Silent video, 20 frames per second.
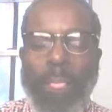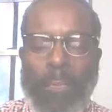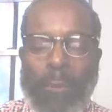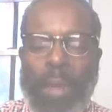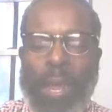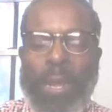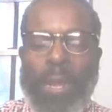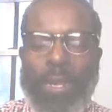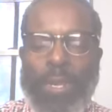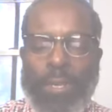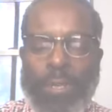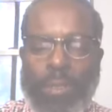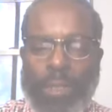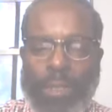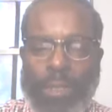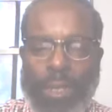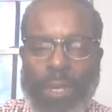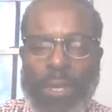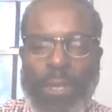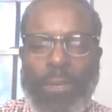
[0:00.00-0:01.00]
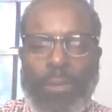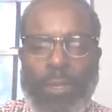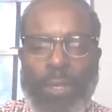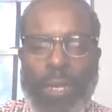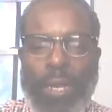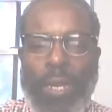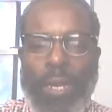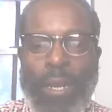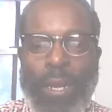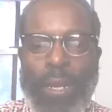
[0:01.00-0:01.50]
And you still
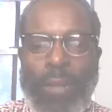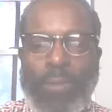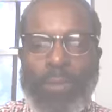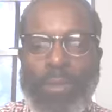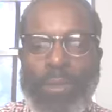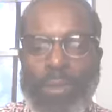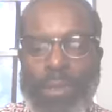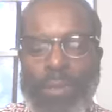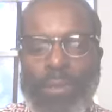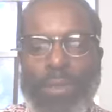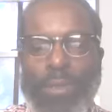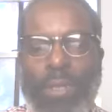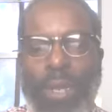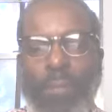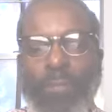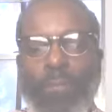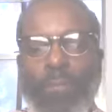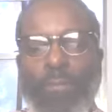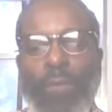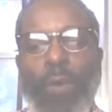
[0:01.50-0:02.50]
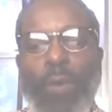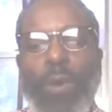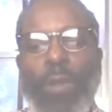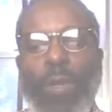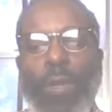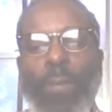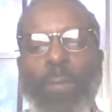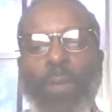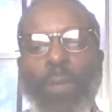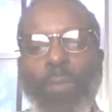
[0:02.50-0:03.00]
need him to do something for
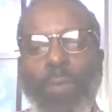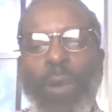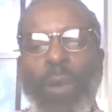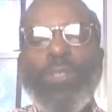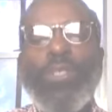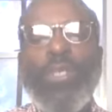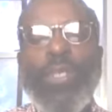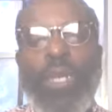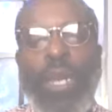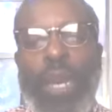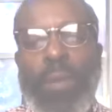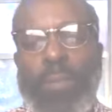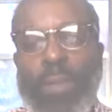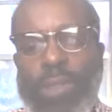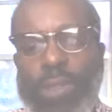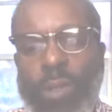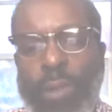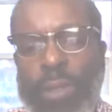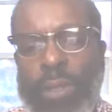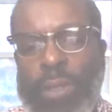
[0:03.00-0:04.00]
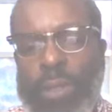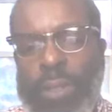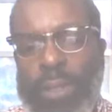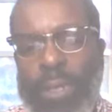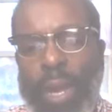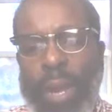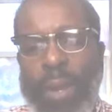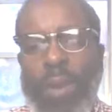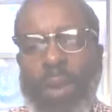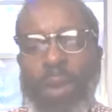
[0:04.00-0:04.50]
you. Won't you come and join us
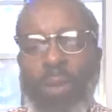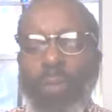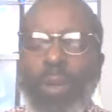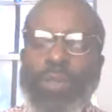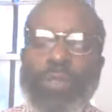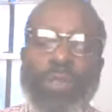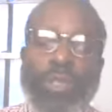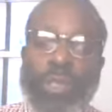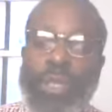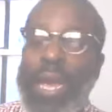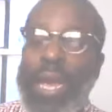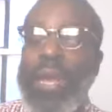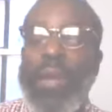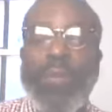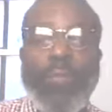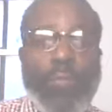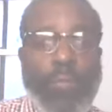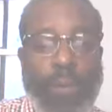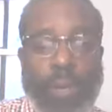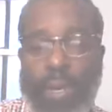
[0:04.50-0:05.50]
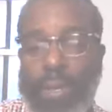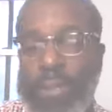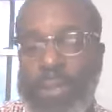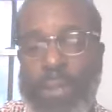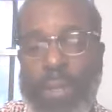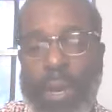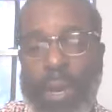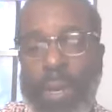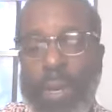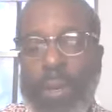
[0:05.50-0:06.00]
tonight? Won't you tag a friend
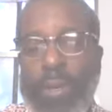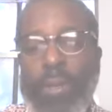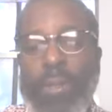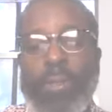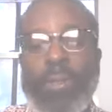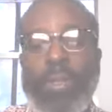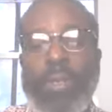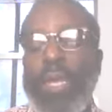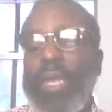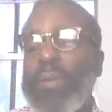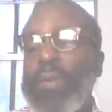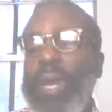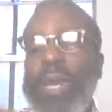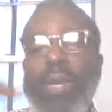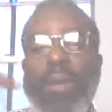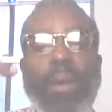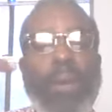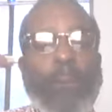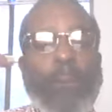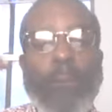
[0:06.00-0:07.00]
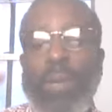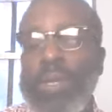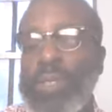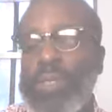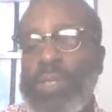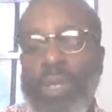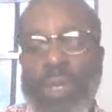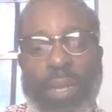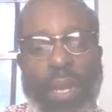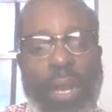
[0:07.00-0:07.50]
tonight? Tell him, hey,
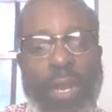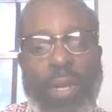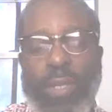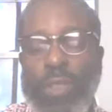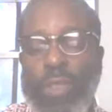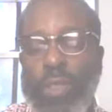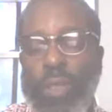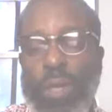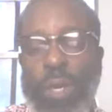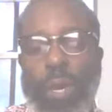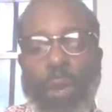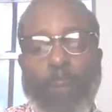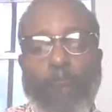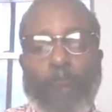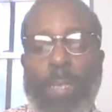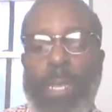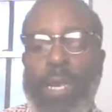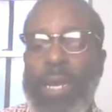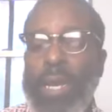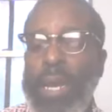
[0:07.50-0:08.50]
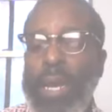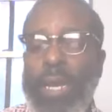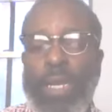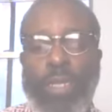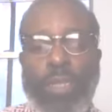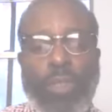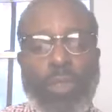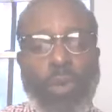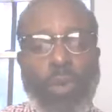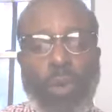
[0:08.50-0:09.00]
Minister Lane is on and
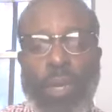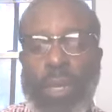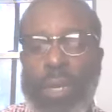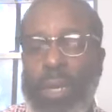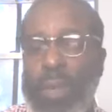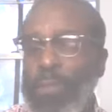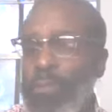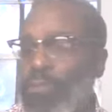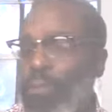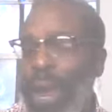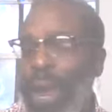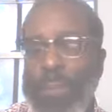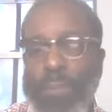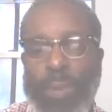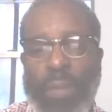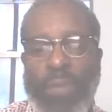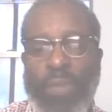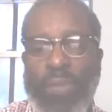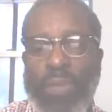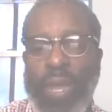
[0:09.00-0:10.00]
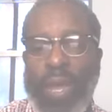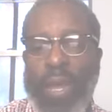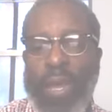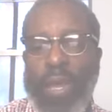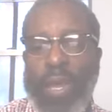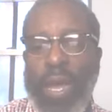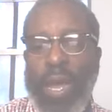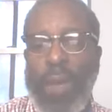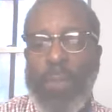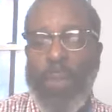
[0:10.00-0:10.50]
he's going to wrap this thing
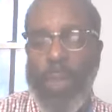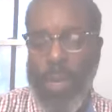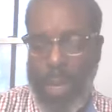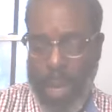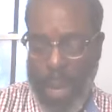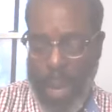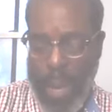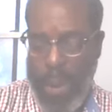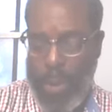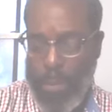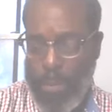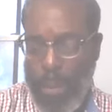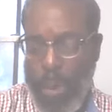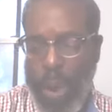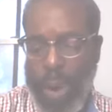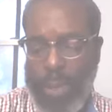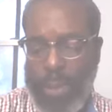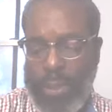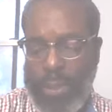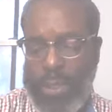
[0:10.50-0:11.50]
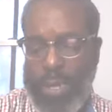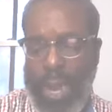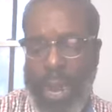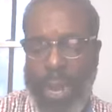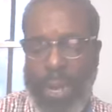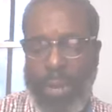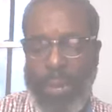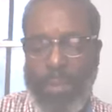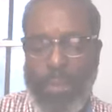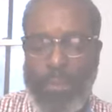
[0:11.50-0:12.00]
up and mark
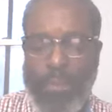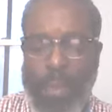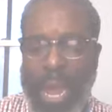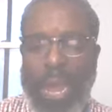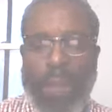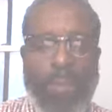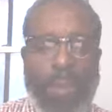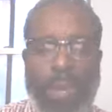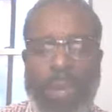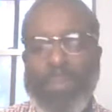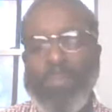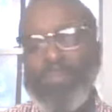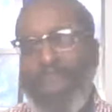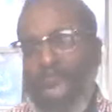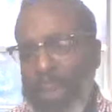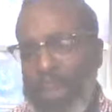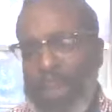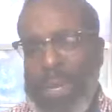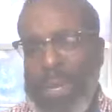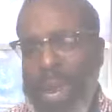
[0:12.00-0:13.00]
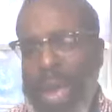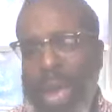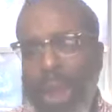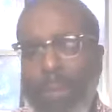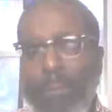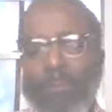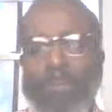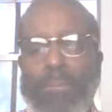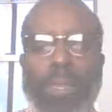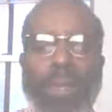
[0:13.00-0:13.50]
tonight. Maybe, maybe not.
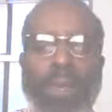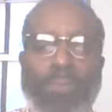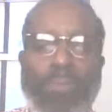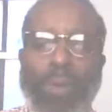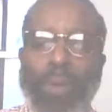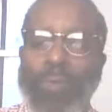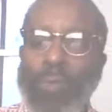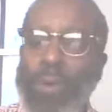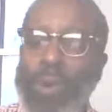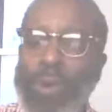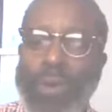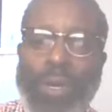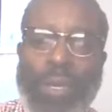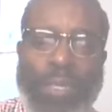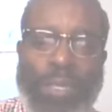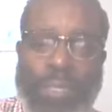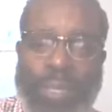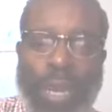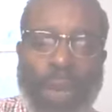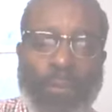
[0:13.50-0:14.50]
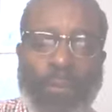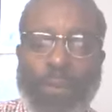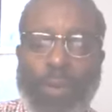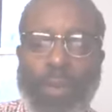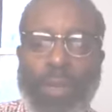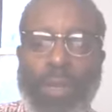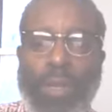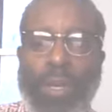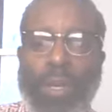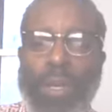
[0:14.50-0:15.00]
But we're going to
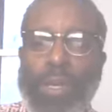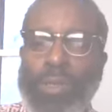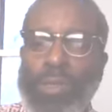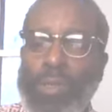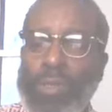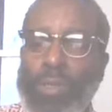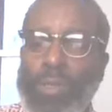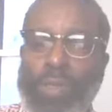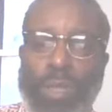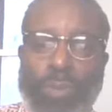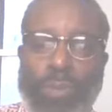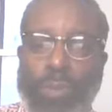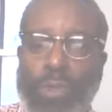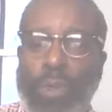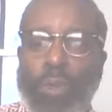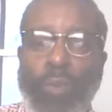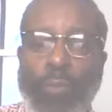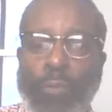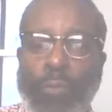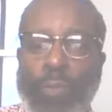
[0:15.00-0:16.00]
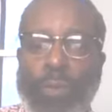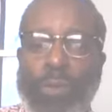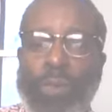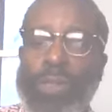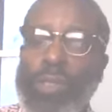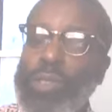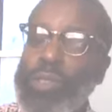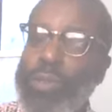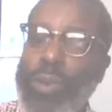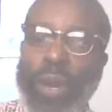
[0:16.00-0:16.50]
definitely do some truthful
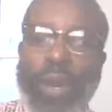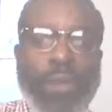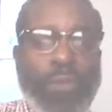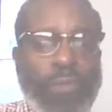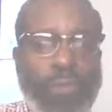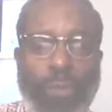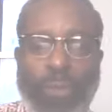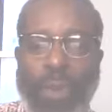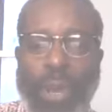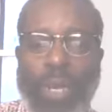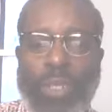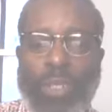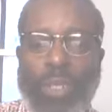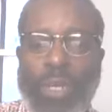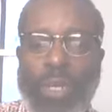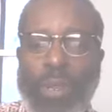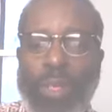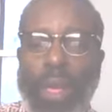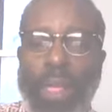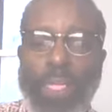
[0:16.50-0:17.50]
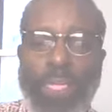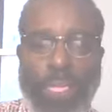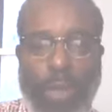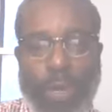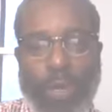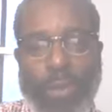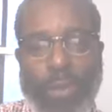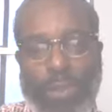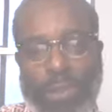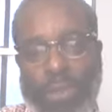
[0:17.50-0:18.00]
transformation
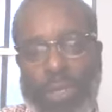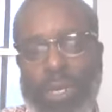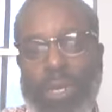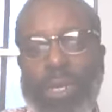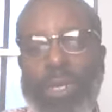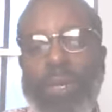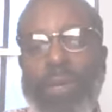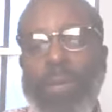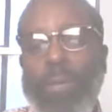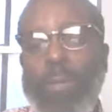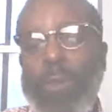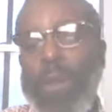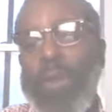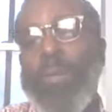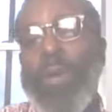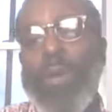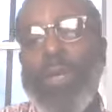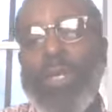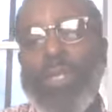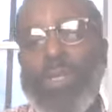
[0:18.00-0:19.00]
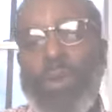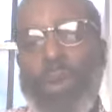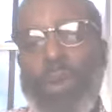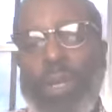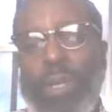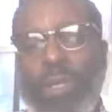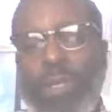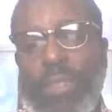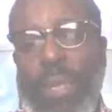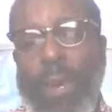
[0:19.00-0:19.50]
Thursday. Come on and join
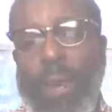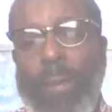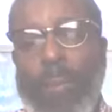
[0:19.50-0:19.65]
us now.